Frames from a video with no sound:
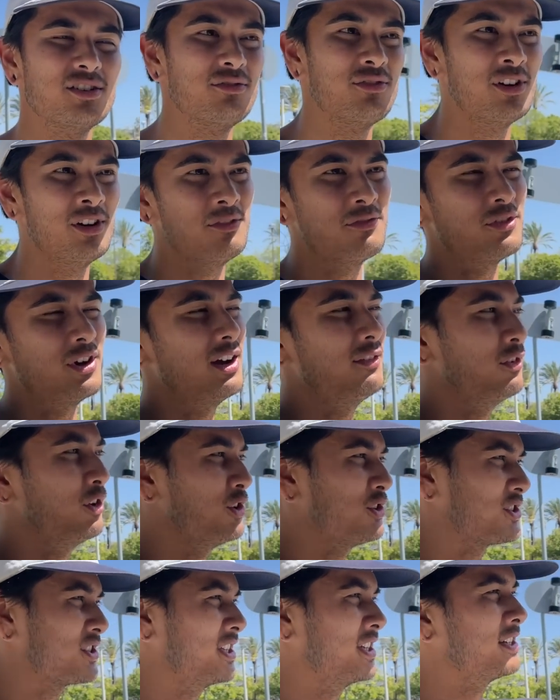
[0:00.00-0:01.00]
Front five
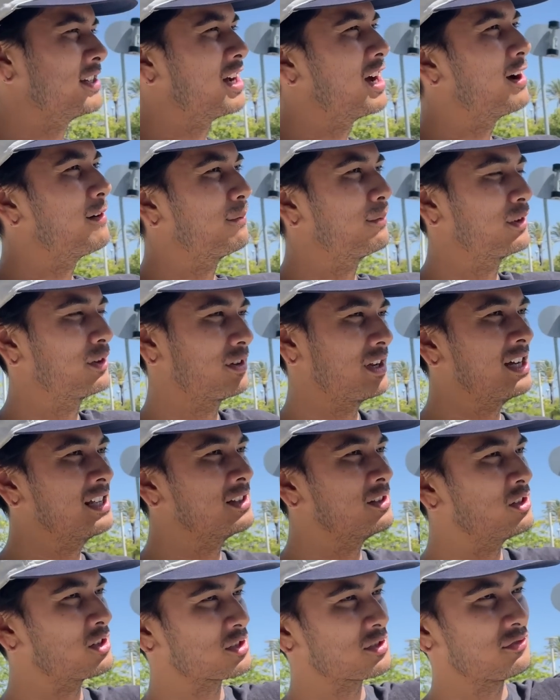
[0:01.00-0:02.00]
oh stand up
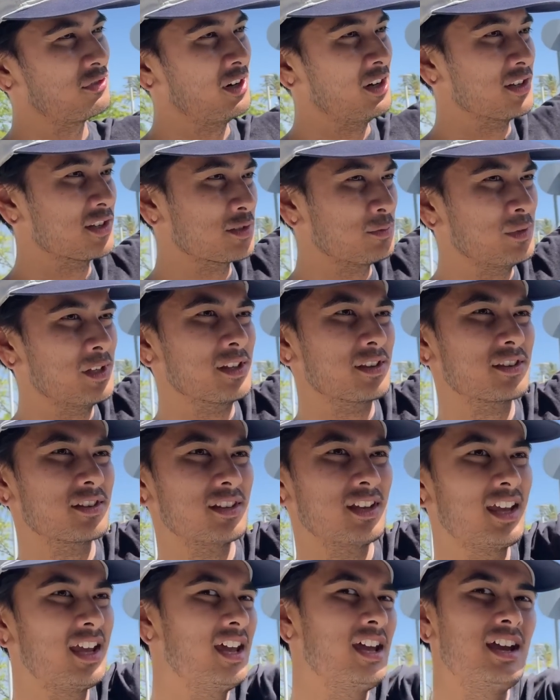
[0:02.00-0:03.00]
unlocks front Smith.
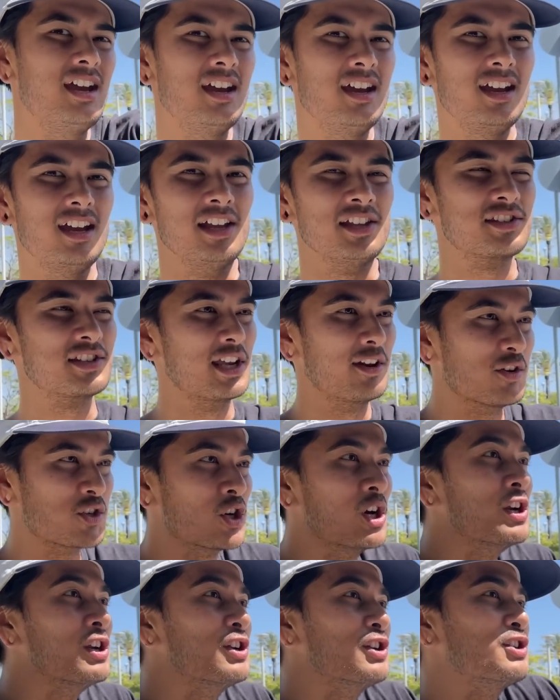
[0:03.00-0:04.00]
Yep. Instead of
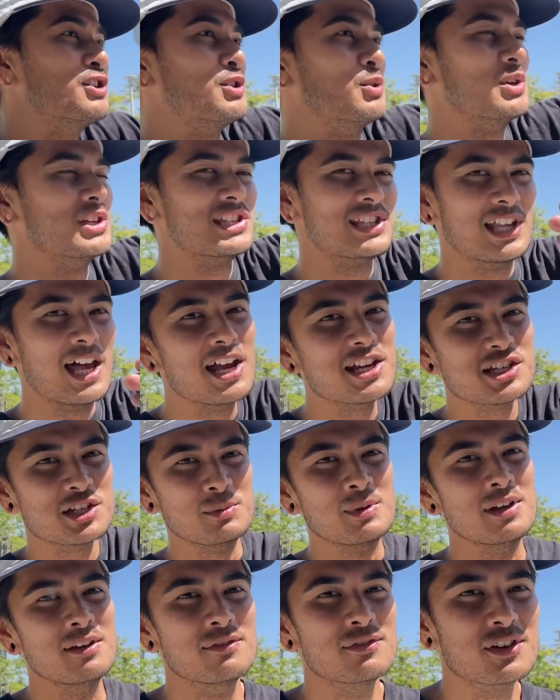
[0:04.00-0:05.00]
trying to just do a slash
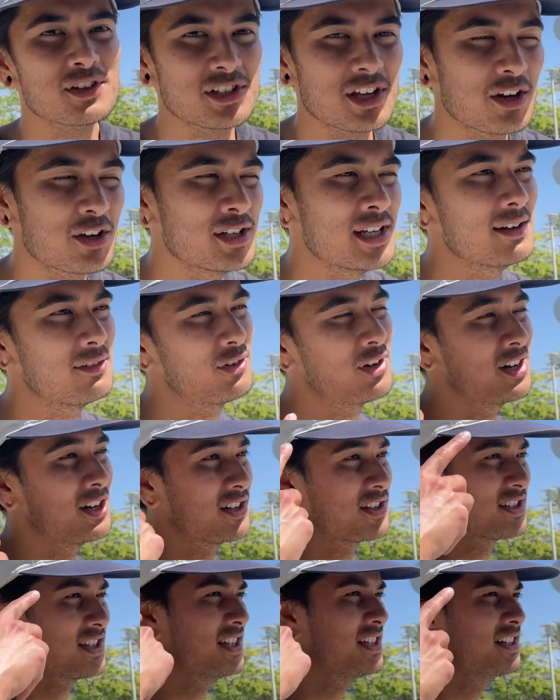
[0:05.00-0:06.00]
Smith, because I could never
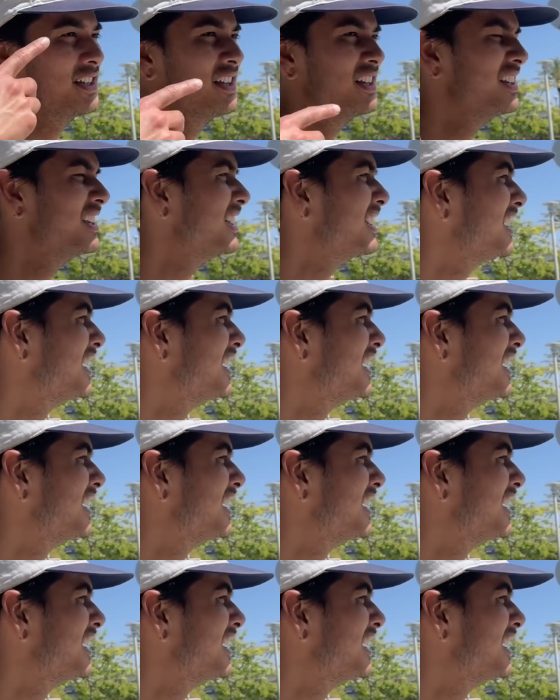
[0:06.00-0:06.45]
understand it.